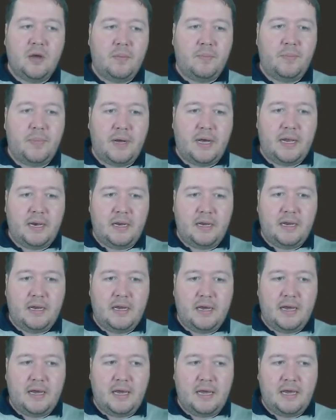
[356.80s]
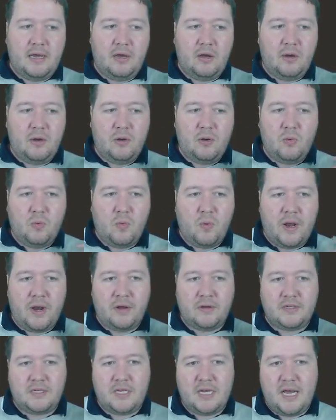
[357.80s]
But when I
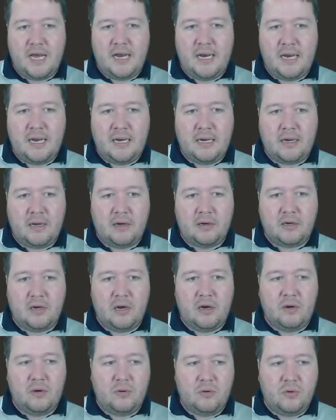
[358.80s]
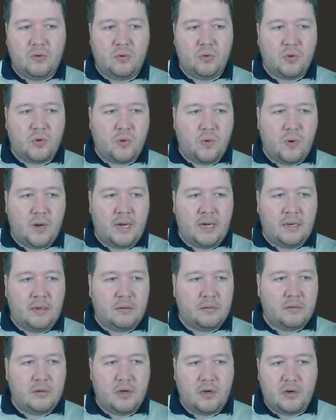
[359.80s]
was starting, I go, oh,
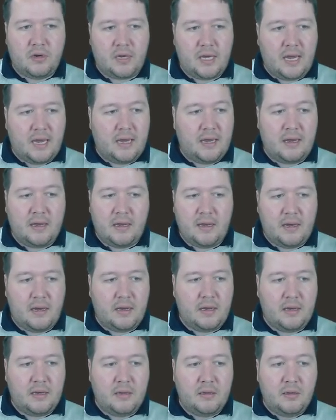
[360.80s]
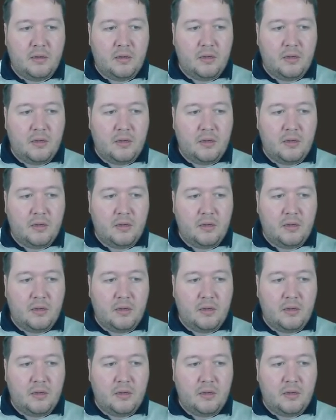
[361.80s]
queen. Okay.